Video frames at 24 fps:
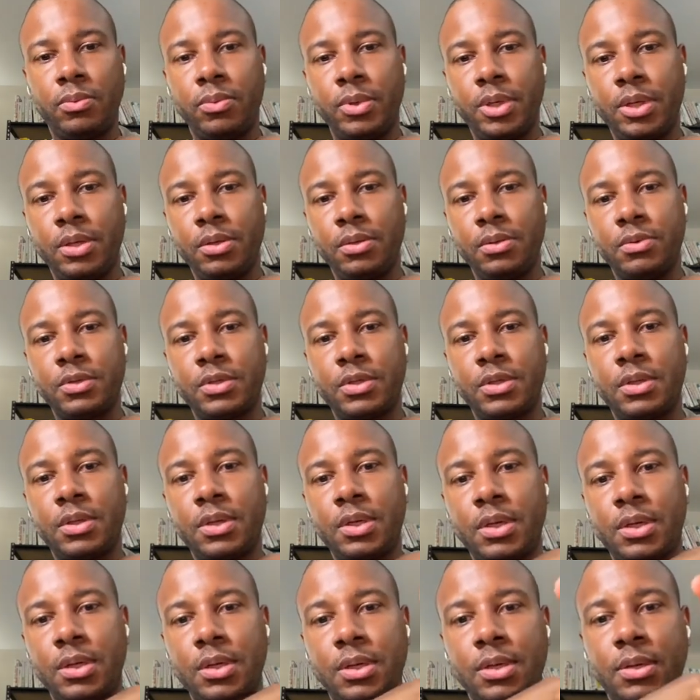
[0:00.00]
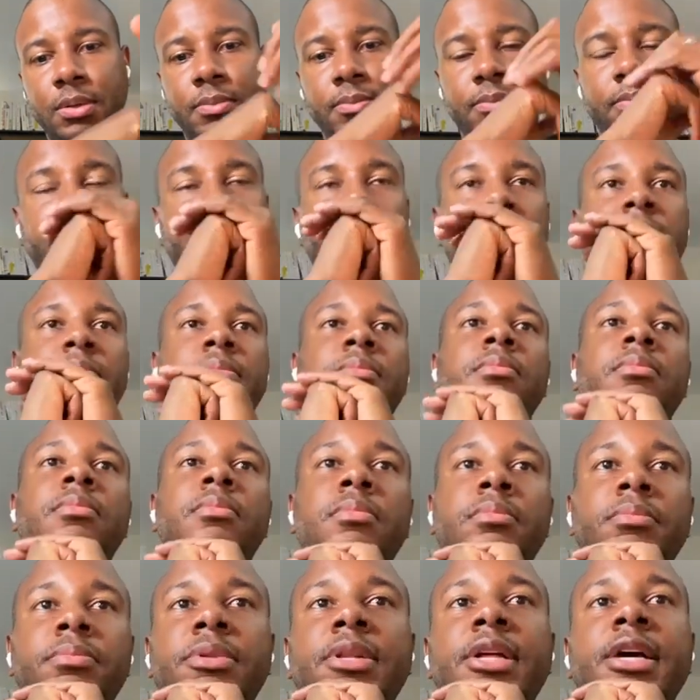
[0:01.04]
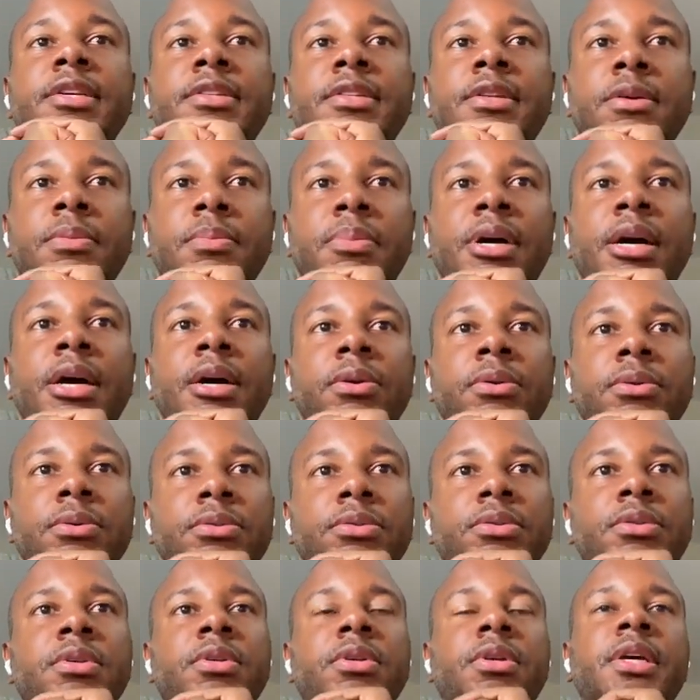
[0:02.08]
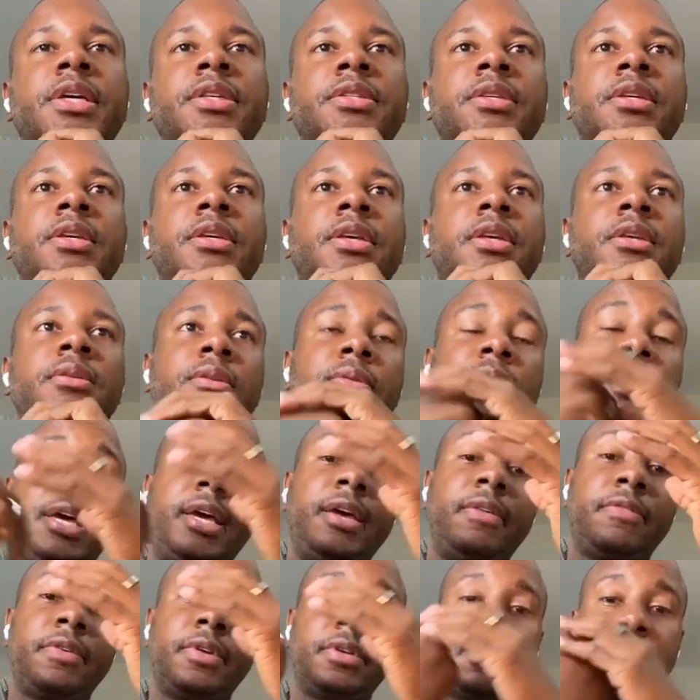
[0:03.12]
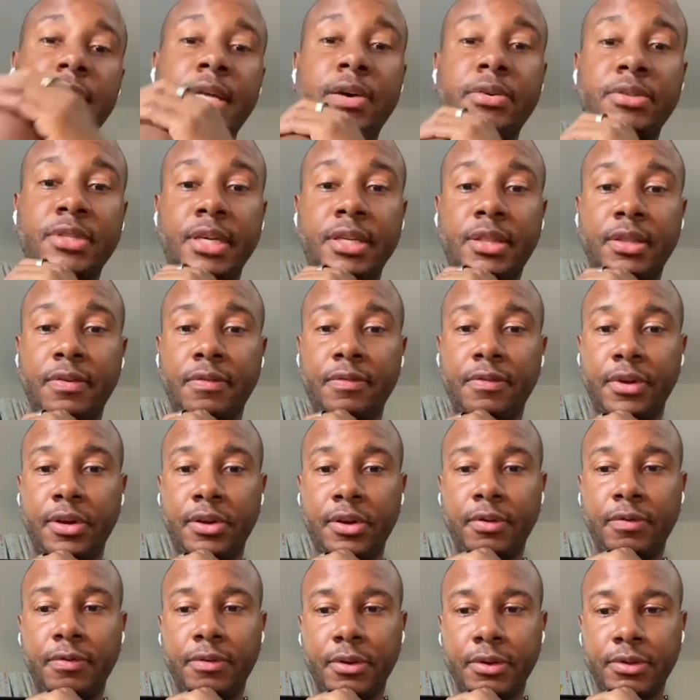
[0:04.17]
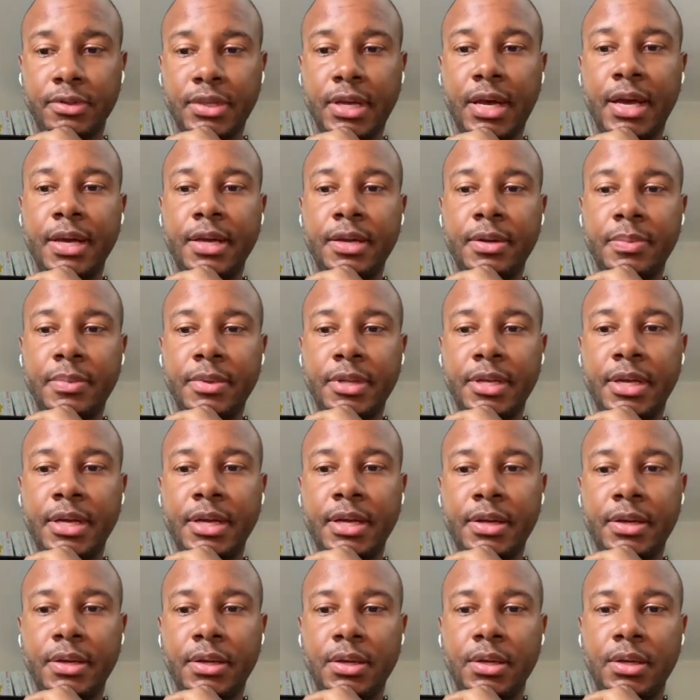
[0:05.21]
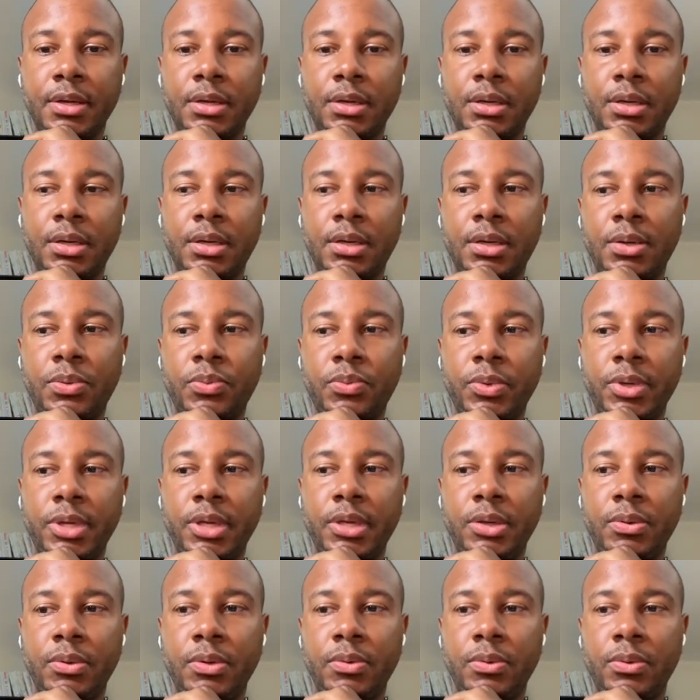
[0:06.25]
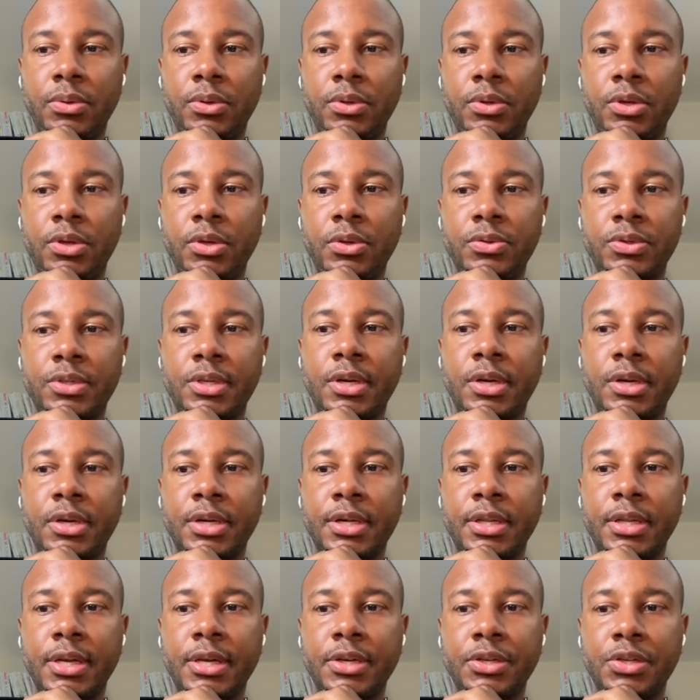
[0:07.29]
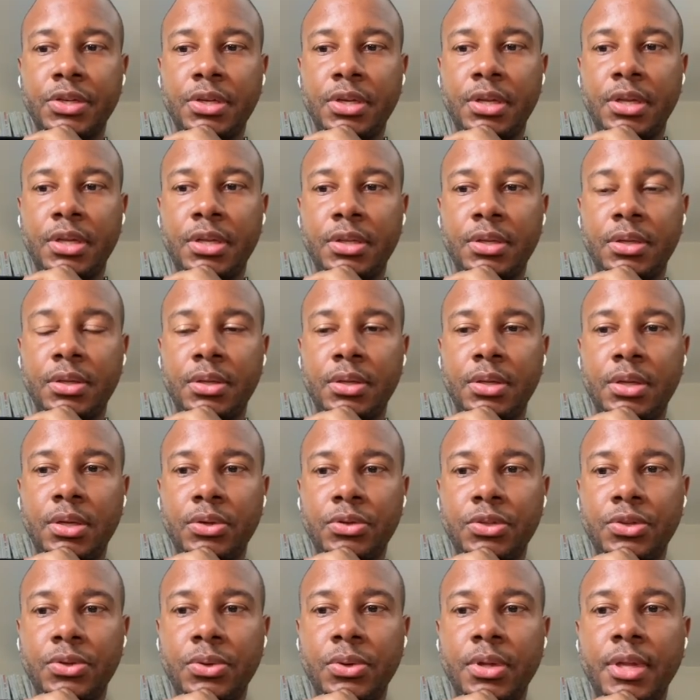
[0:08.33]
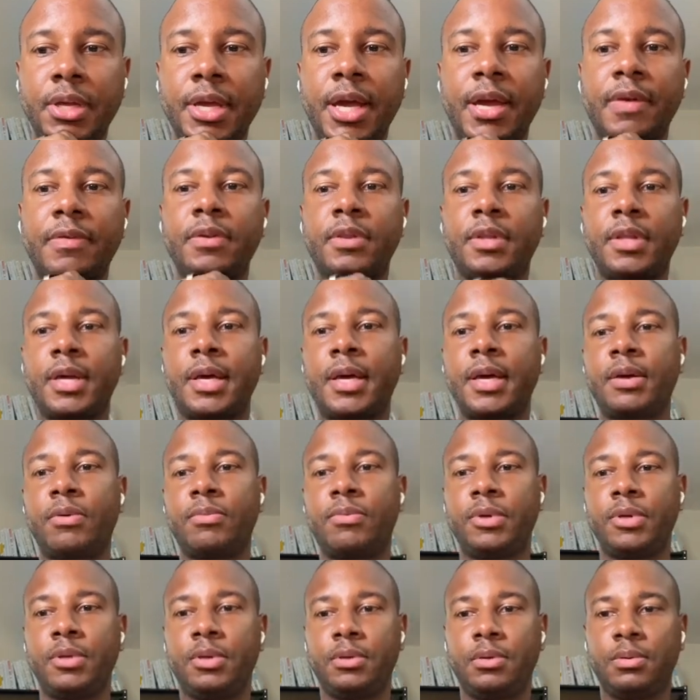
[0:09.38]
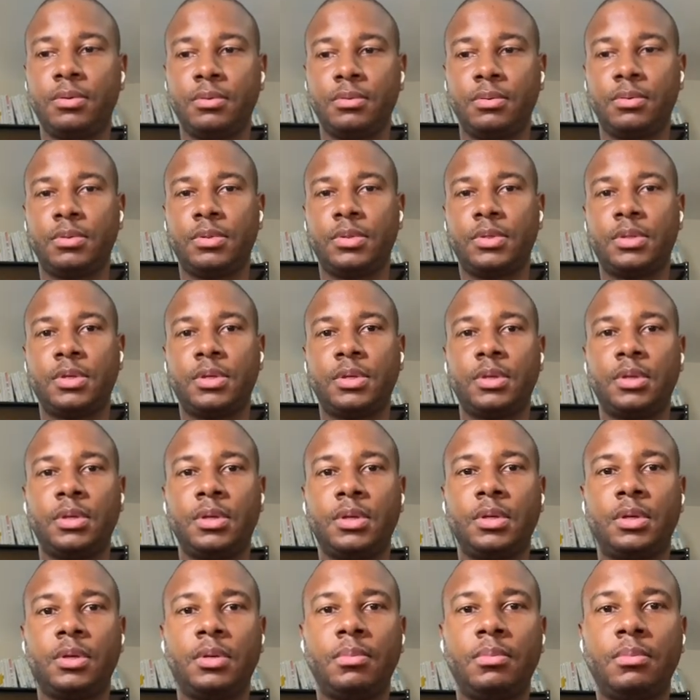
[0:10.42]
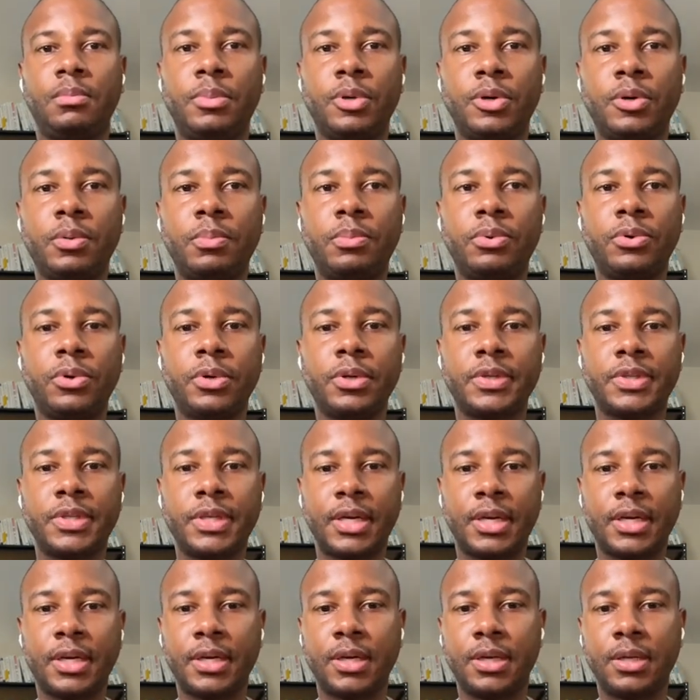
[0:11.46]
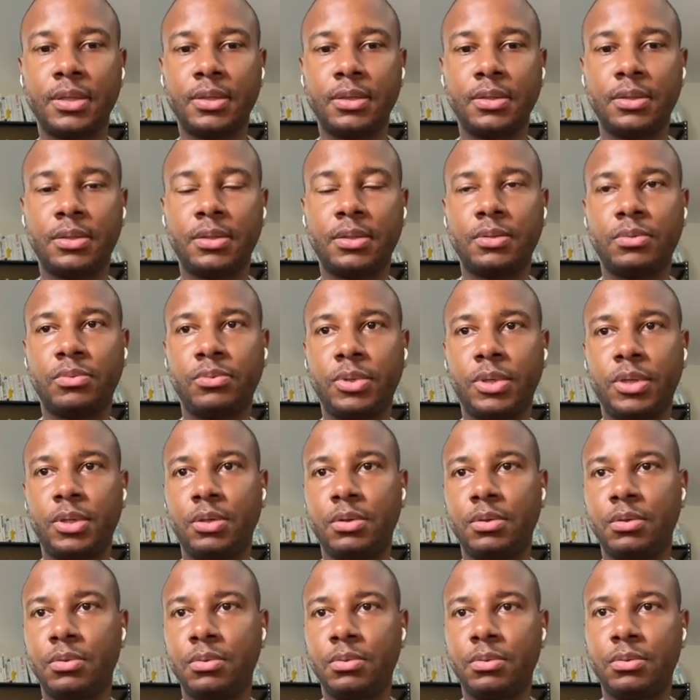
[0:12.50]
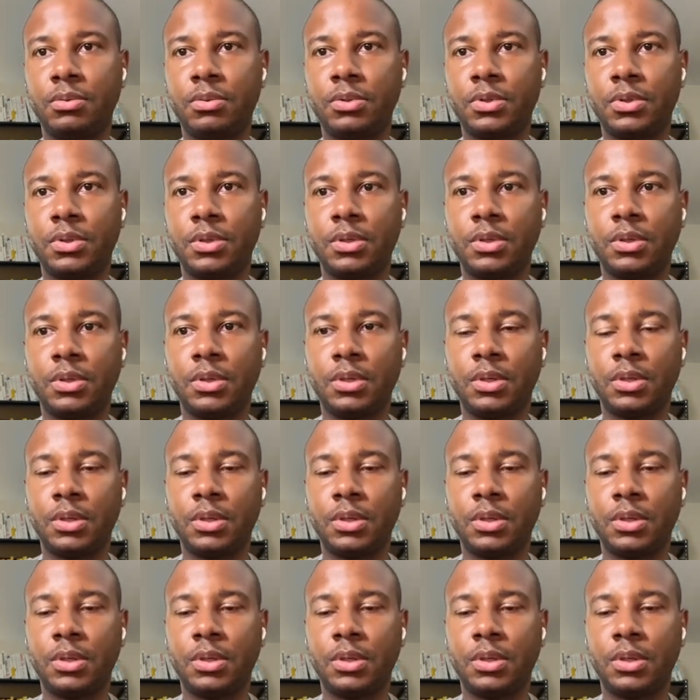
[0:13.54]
we used plastic bottles as a canvas. That was like the very first item that we used in our collection. And, shortly after that, we used billboard signs. We used,